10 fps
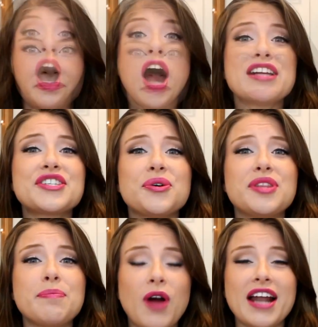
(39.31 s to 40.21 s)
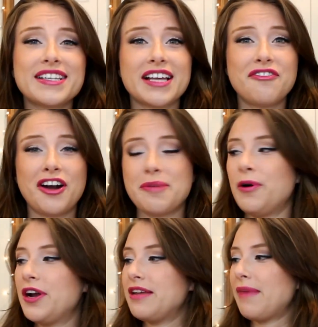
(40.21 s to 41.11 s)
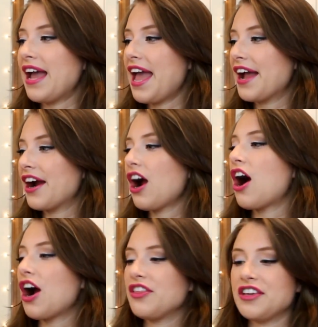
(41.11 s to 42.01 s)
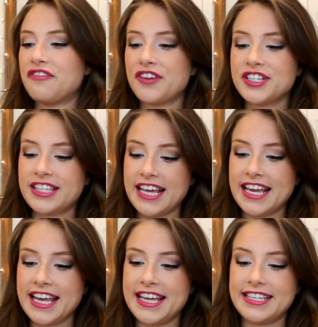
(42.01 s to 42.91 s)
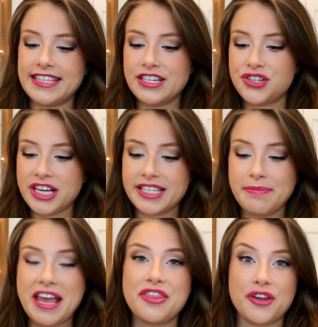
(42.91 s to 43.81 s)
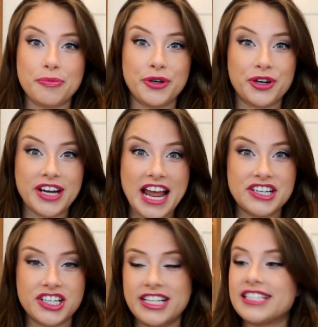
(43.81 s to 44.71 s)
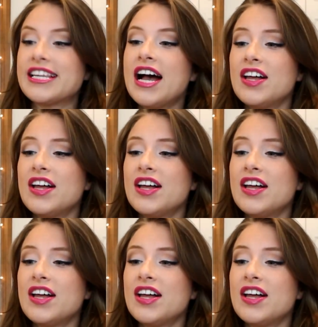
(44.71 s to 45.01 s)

Alright, so the products I've already put in my hair are, the first thing is the Tresemme Thermal Creations.